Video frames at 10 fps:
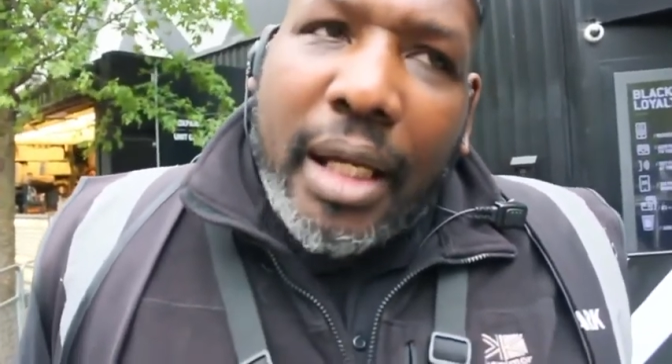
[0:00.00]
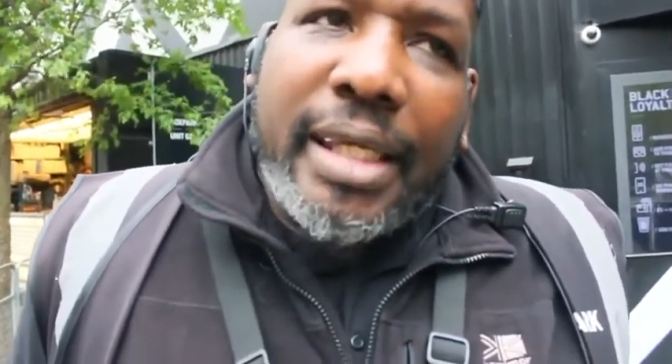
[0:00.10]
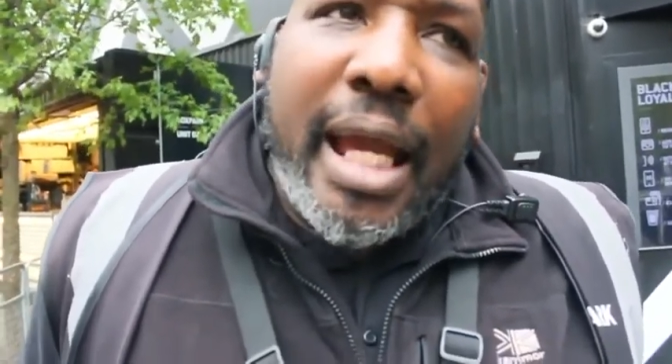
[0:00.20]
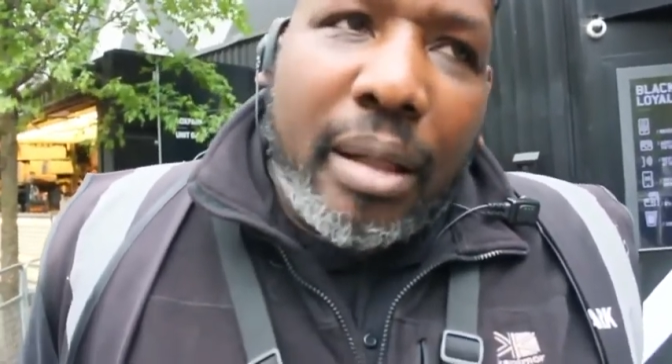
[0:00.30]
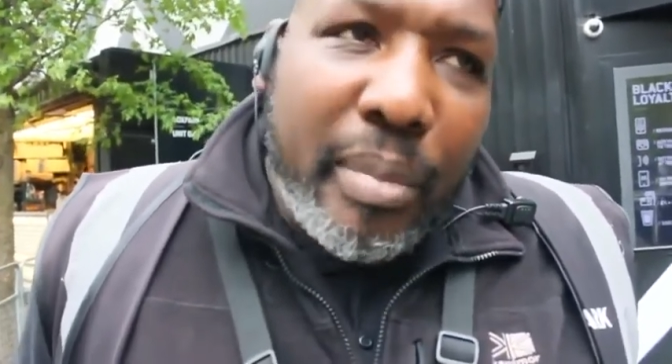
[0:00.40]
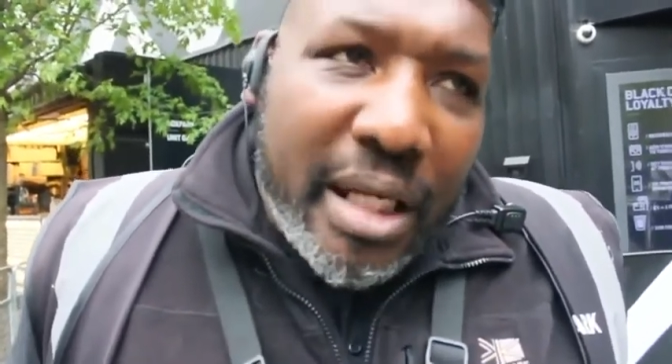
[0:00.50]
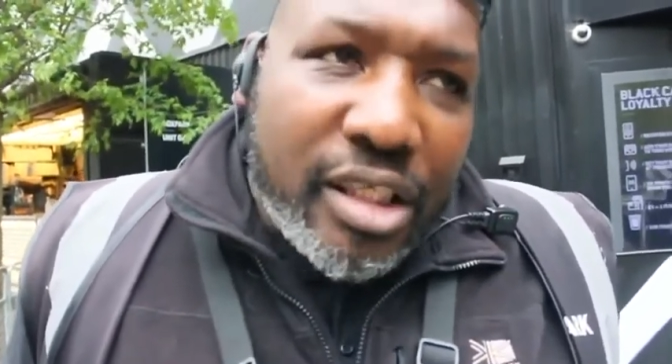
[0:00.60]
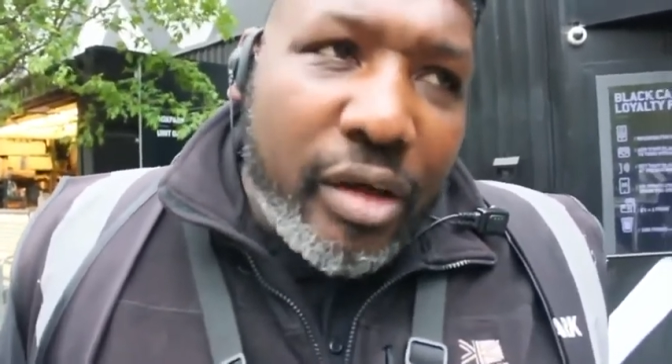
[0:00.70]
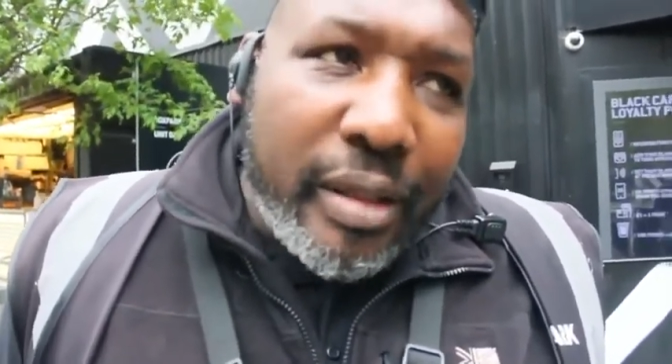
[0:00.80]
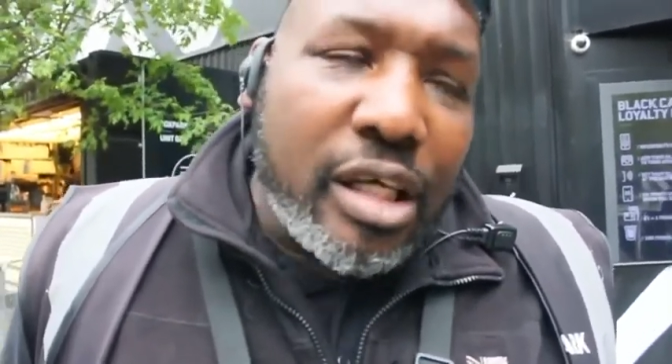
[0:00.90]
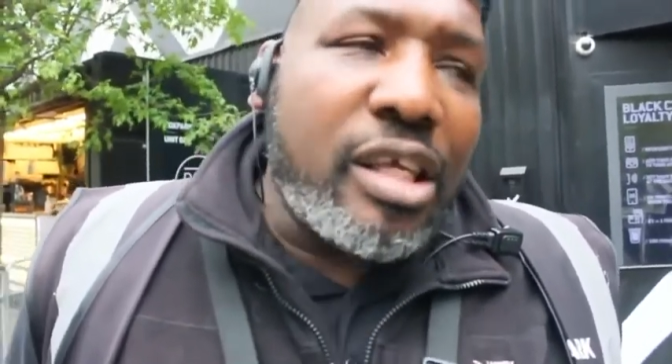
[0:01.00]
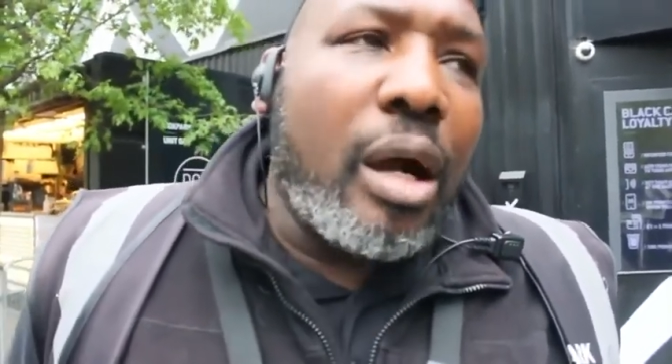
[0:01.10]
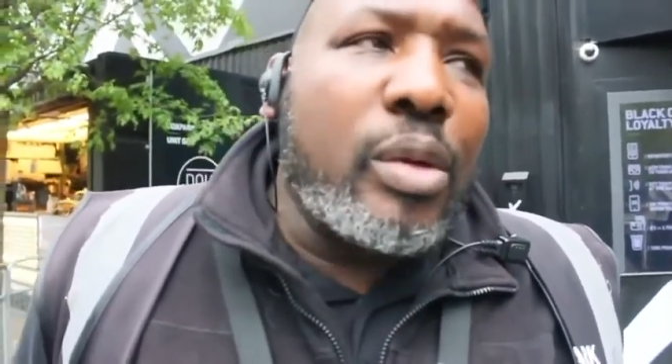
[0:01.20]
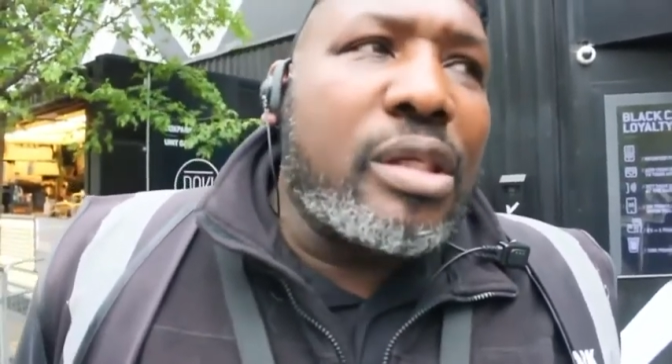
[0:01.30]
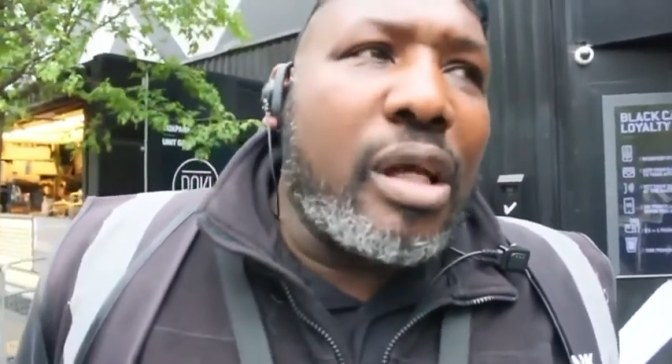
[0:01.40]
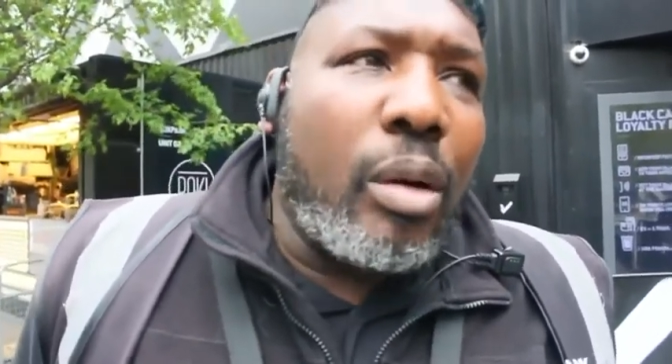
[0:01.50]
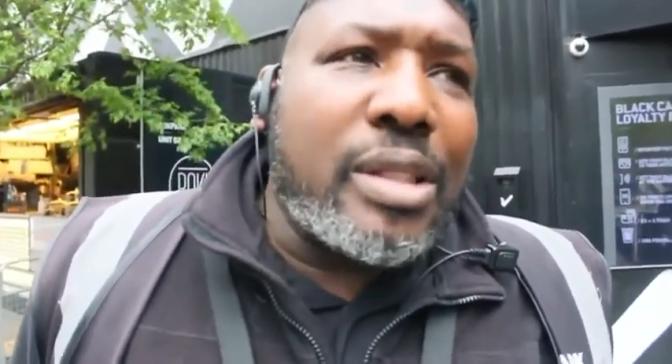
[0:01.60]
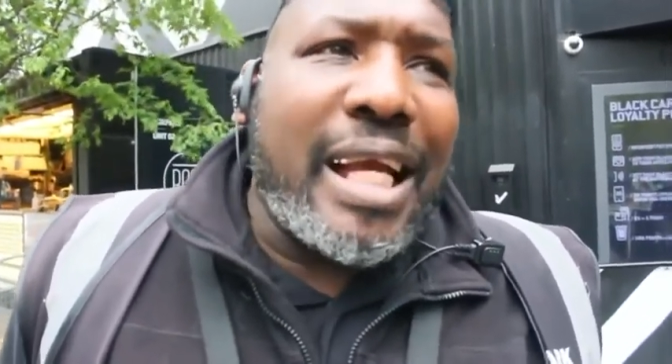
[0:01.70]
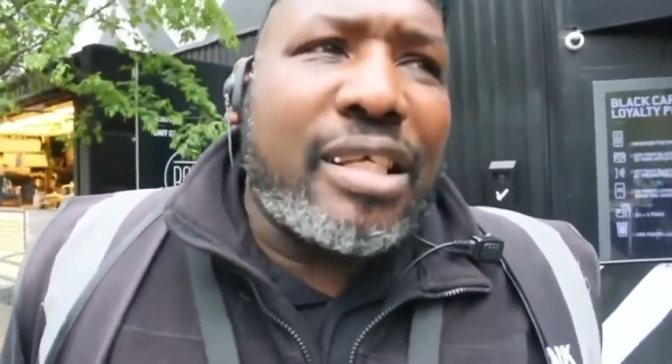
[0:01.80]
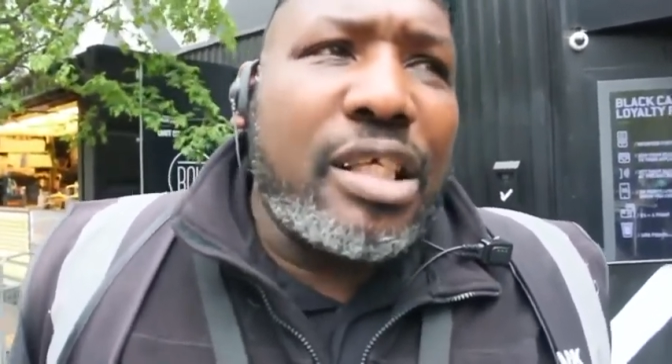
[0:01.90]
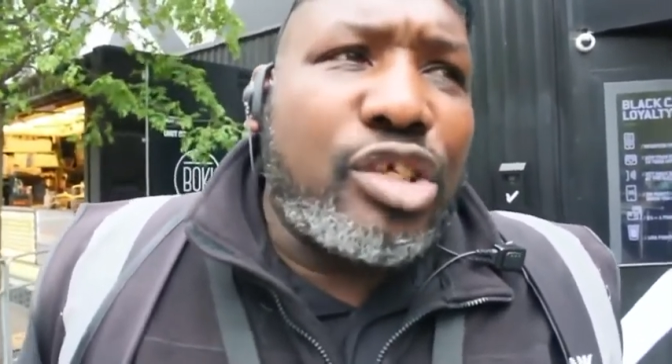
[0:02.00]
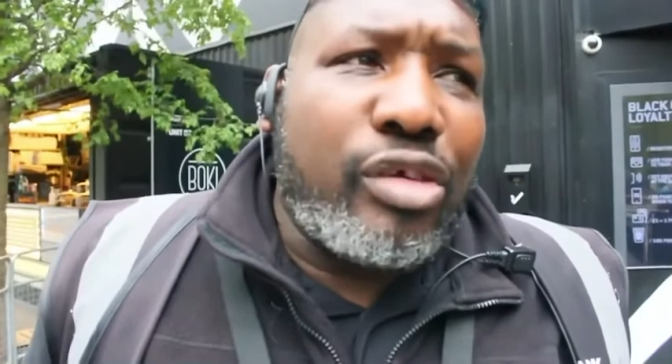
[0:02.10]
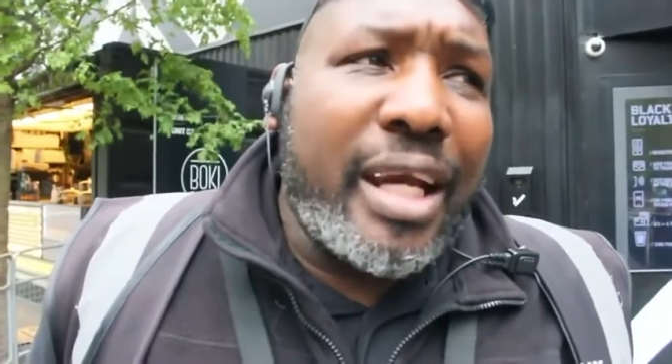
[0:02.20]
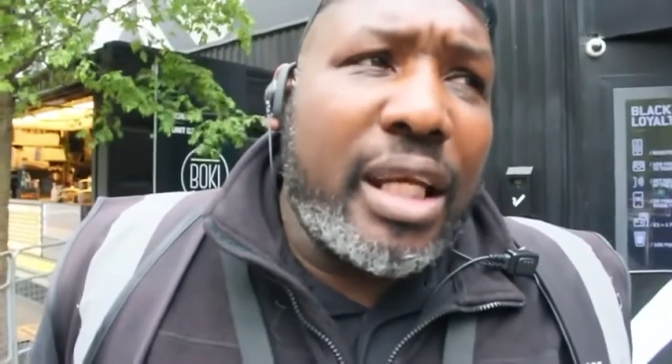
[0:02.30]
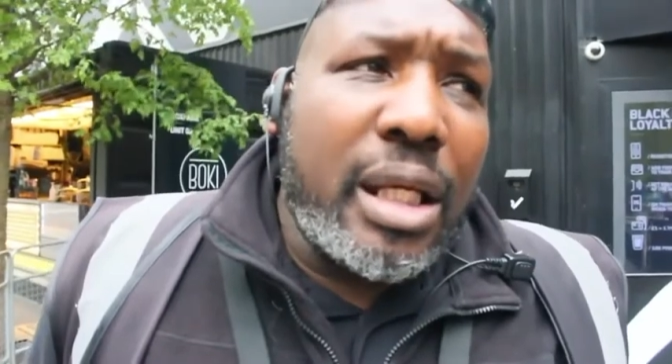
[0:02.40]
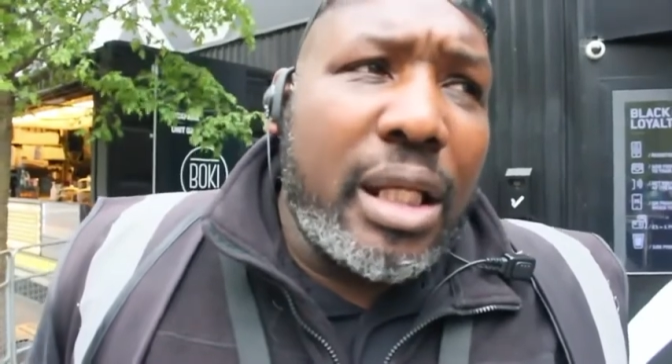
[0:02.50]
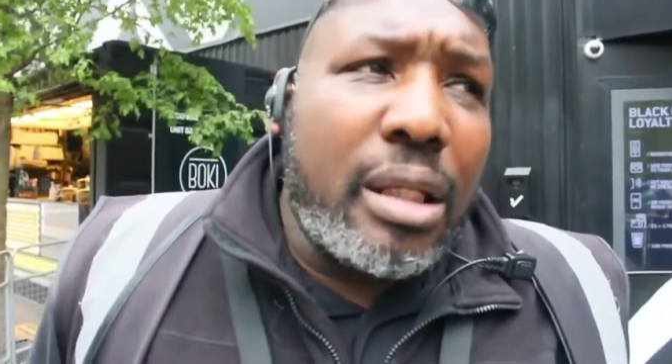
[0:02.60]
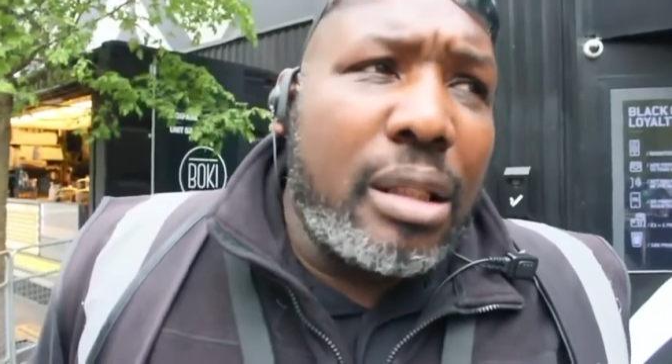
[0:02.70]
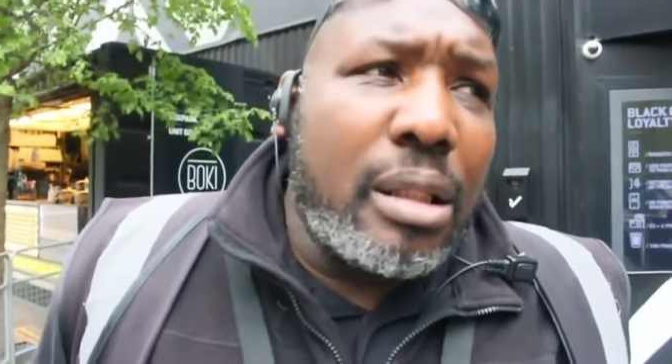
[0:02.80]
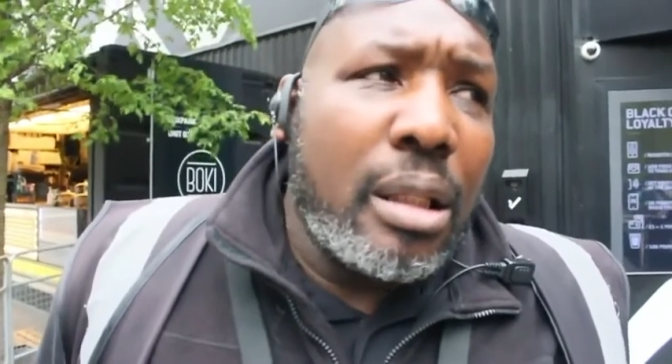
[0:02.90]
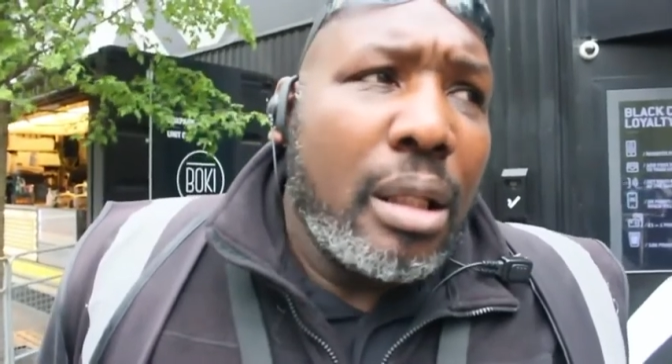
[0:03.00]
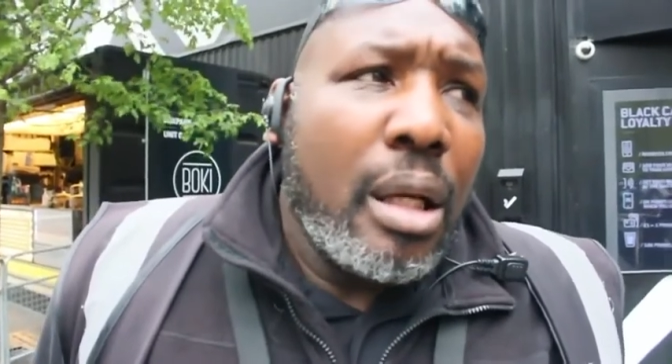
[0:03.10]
The military, because I was actually training in...